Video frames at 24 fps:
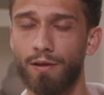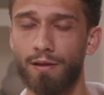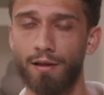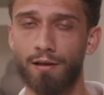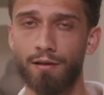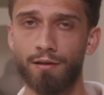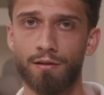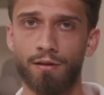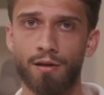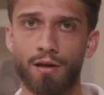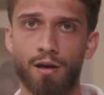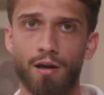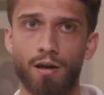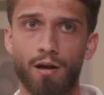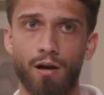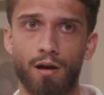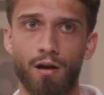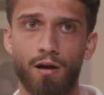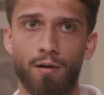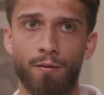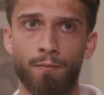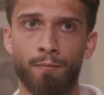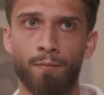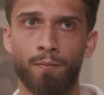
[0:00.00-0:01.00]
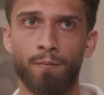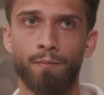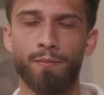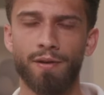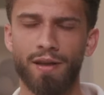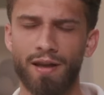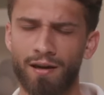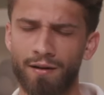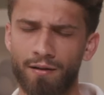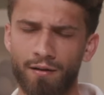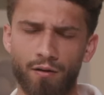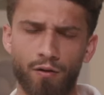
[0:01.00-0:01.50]
that. But
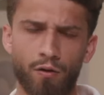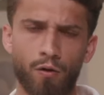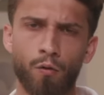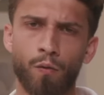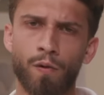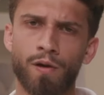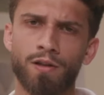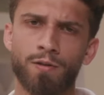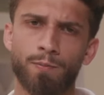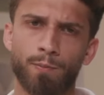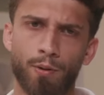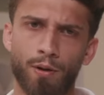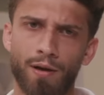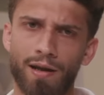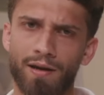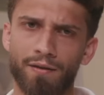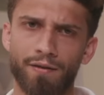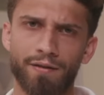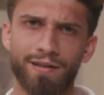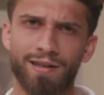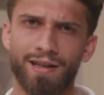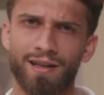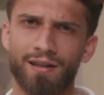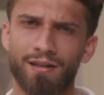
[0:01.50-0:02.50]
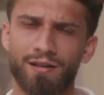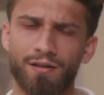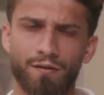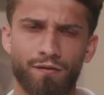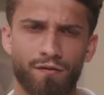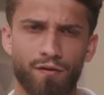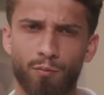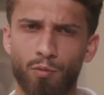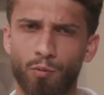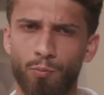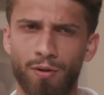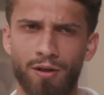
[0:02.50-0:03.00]
yeah, always pull out the data
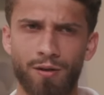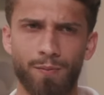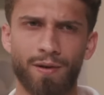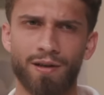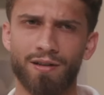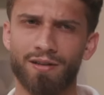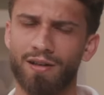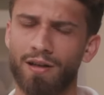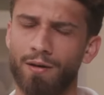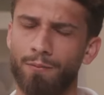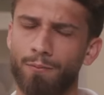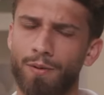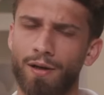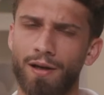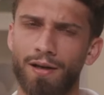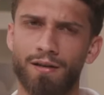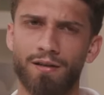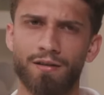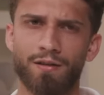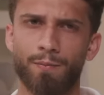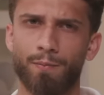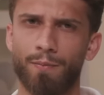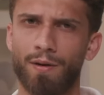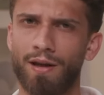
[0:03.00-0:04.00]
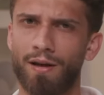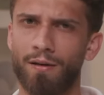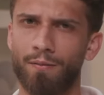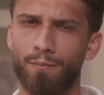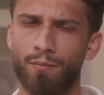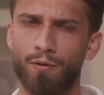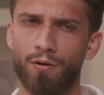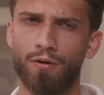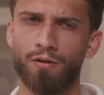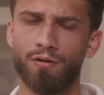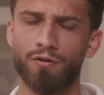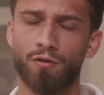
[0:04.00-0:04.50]
from a PMax campaign. It's a black
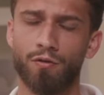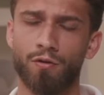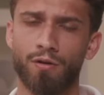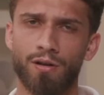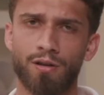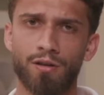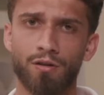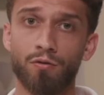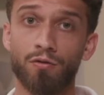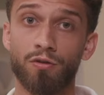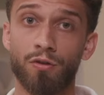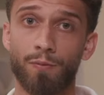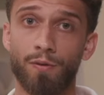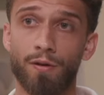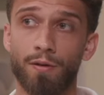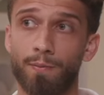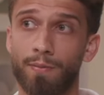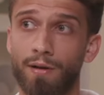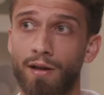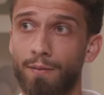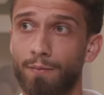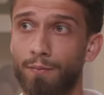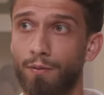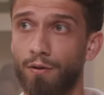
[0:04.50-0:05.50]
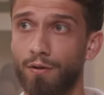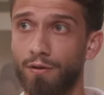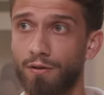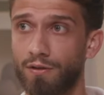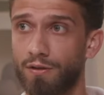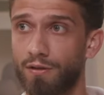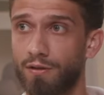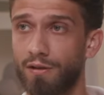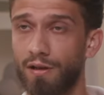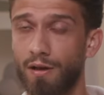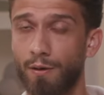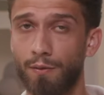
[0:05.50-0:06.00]
box, or it used to be a black
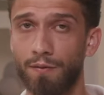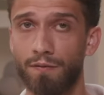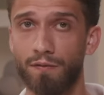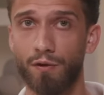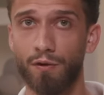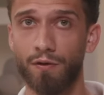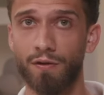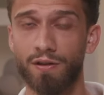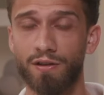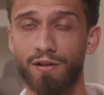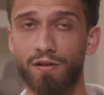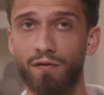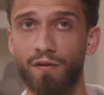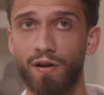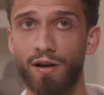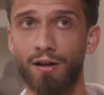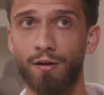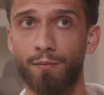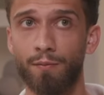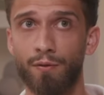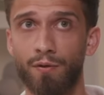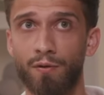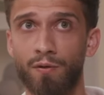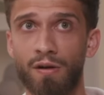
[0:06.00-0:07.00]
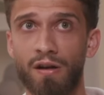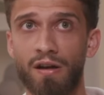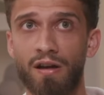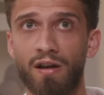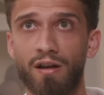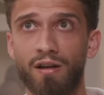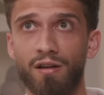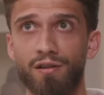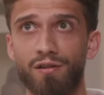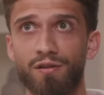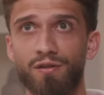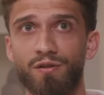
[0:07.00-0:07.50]
box. Now we've got this available.
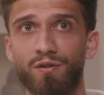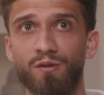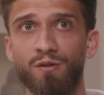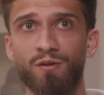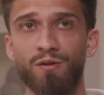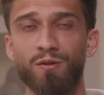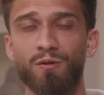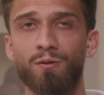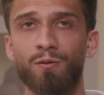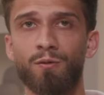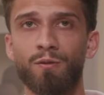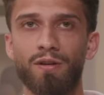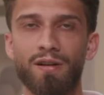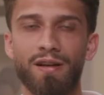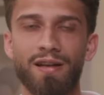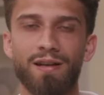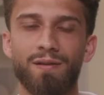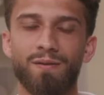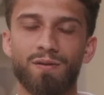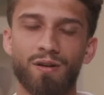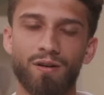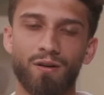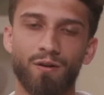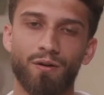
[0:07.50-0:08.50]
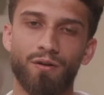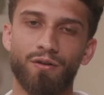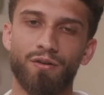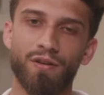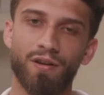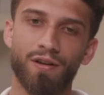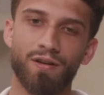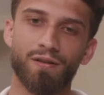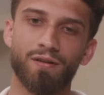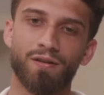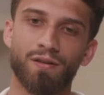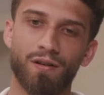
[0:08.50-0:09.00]
Google leaves a lot of
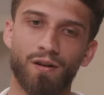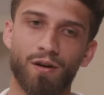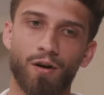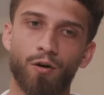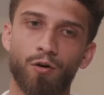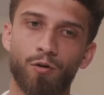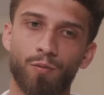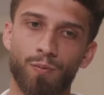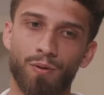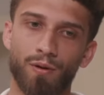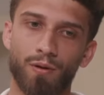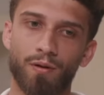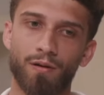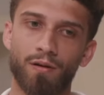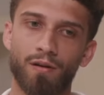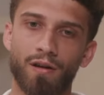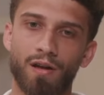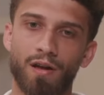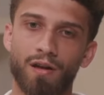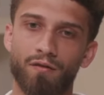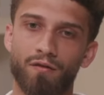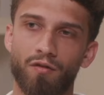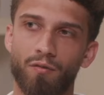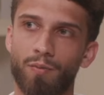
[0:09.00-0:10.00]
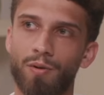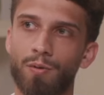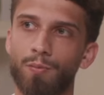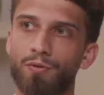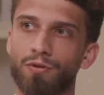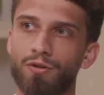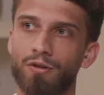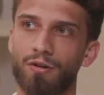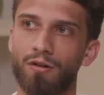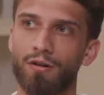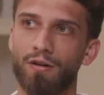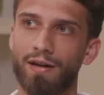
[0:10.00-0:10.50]
things open for people
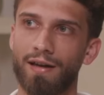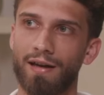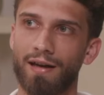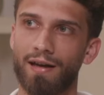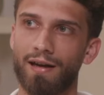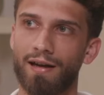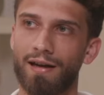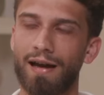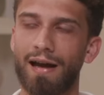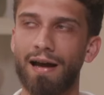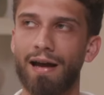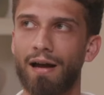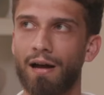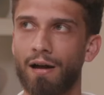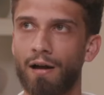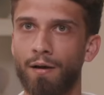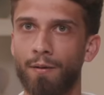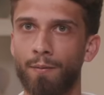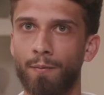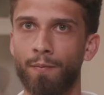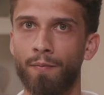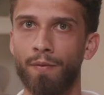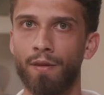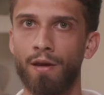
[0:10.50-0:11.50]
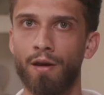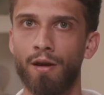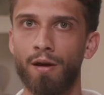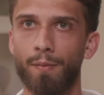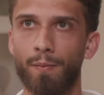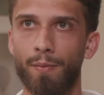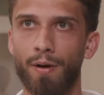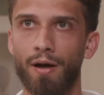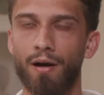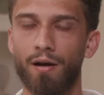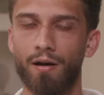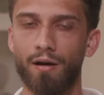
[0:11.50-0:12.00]
to look at.
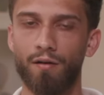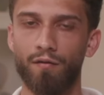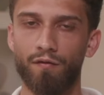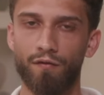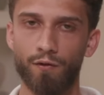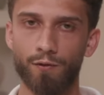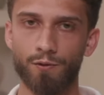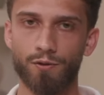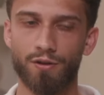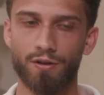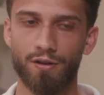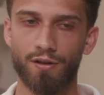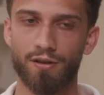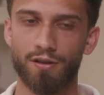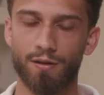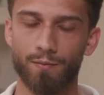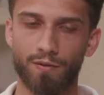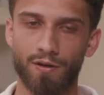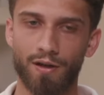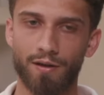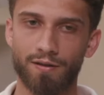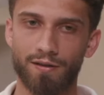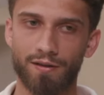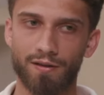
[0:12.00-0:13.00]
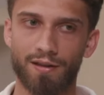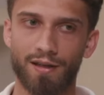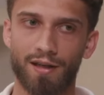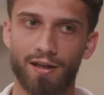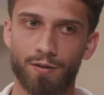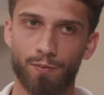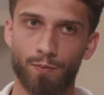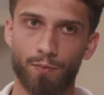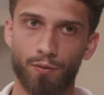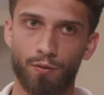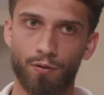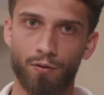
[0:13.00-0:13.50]
But unfortunately, sometimes the
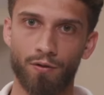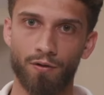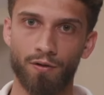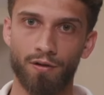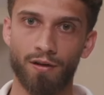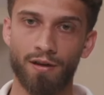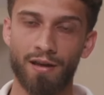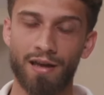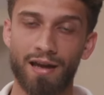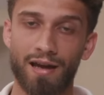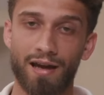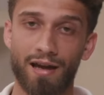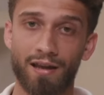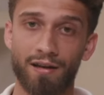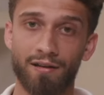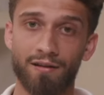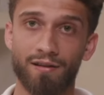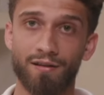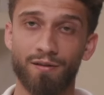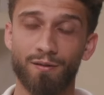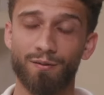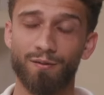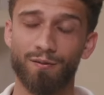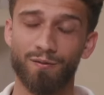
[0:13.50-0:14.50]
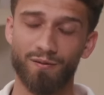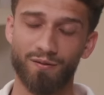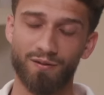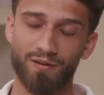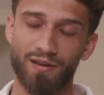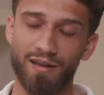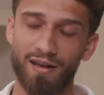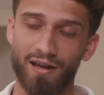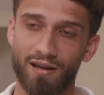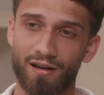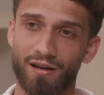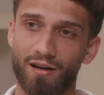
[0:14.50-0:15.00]
dashboard and
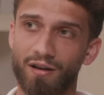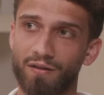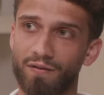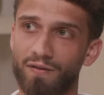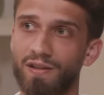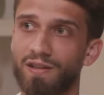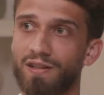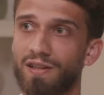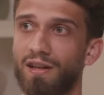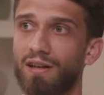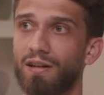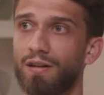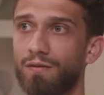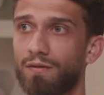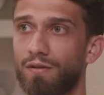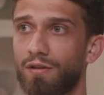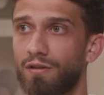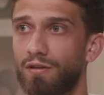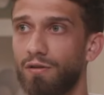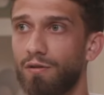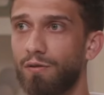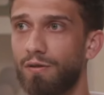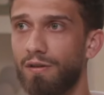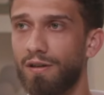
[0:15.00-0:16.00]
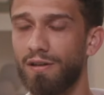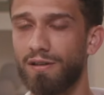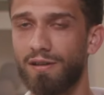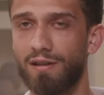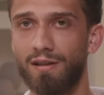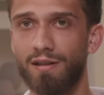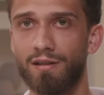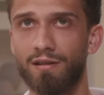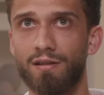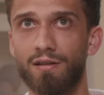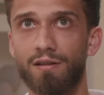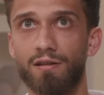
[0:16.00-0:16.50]
their kind of incentive to do this
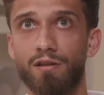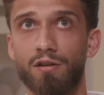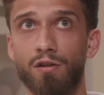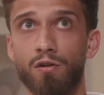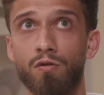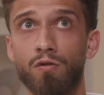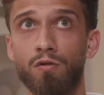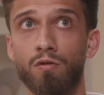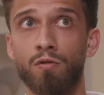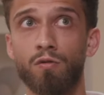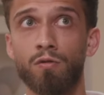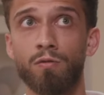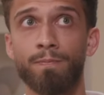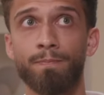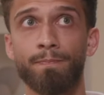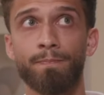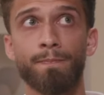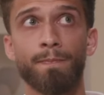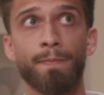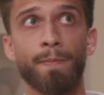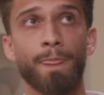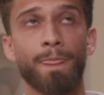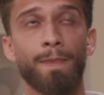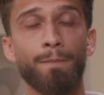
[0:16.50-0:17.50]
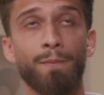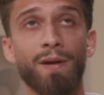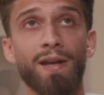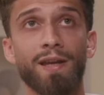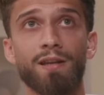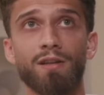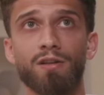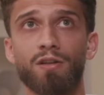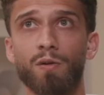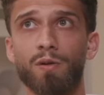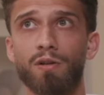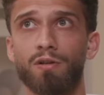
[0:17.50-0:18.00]
is to make
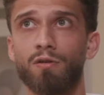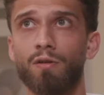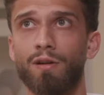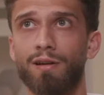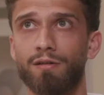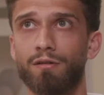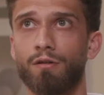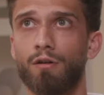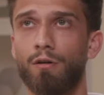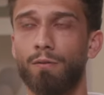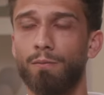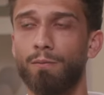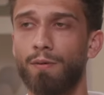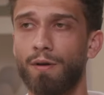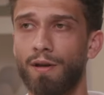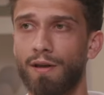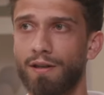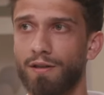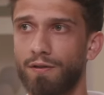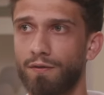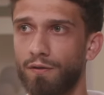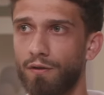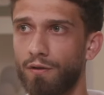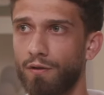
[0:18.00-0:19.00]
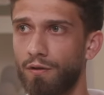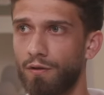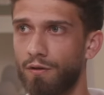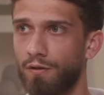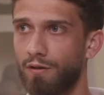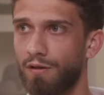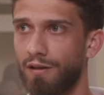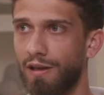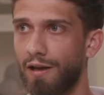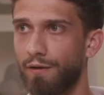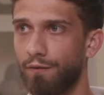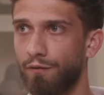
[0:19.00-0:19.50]
it so it's not as complex for
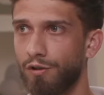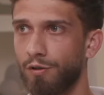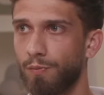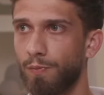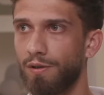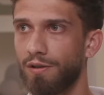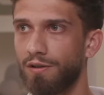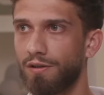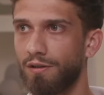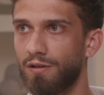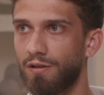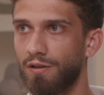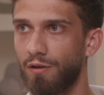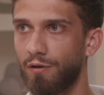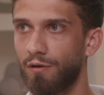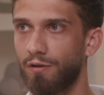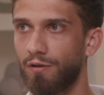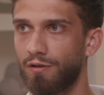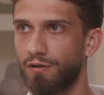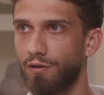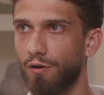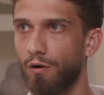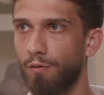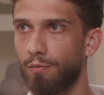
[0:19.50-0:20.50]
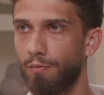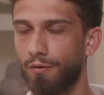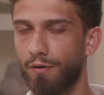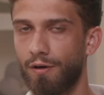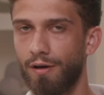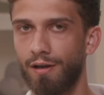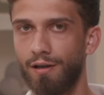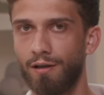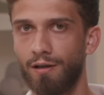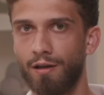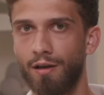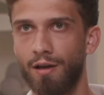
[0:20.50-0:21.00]
the average business owner to
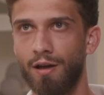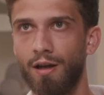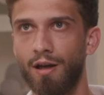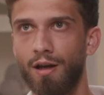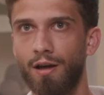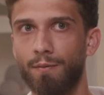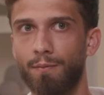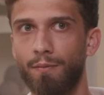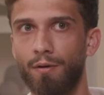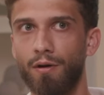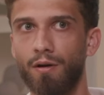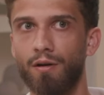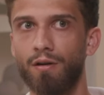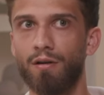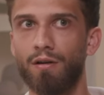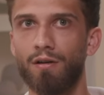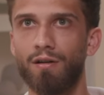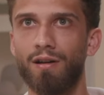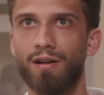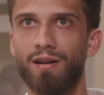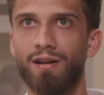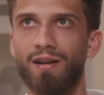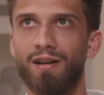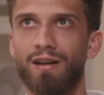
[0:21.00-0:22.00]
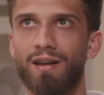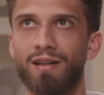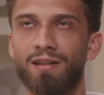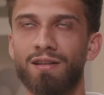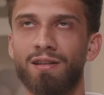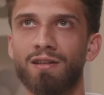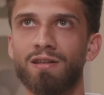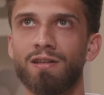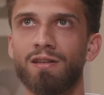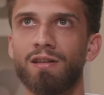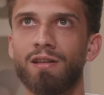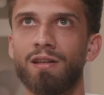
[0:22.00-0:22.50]
operate, but it
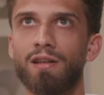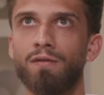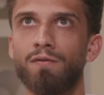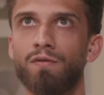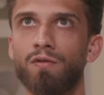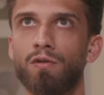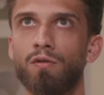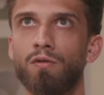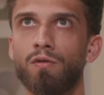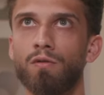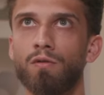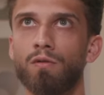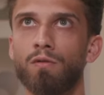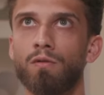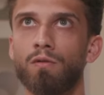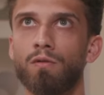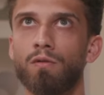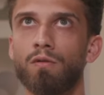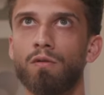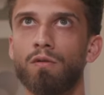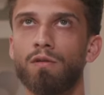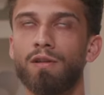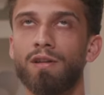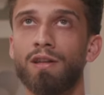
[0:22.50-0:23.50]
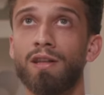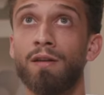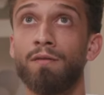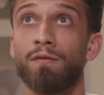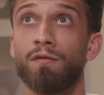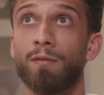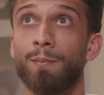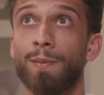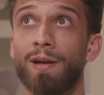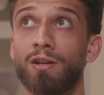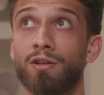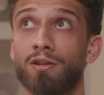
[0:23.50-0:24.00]
doesn't give you the
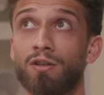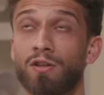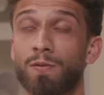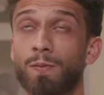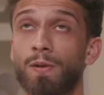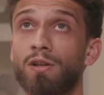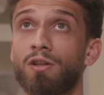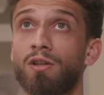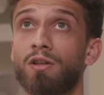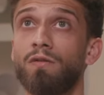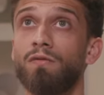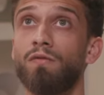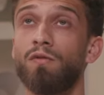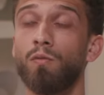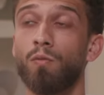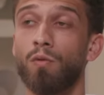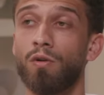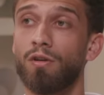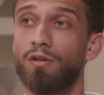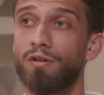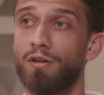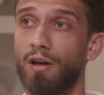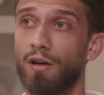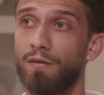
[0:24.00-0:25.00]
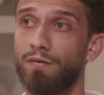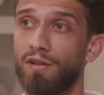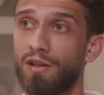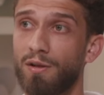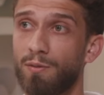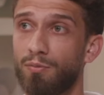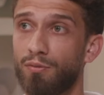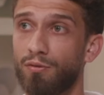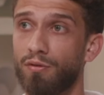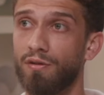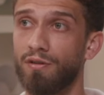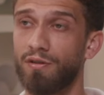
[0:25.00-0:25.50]
information, especially if you want to dive
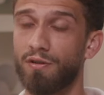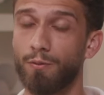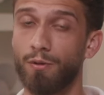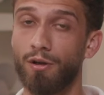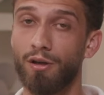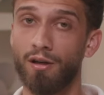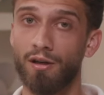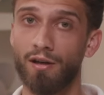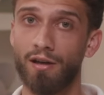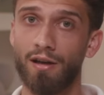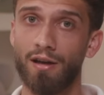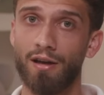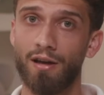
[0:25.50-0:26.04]
deeper into it,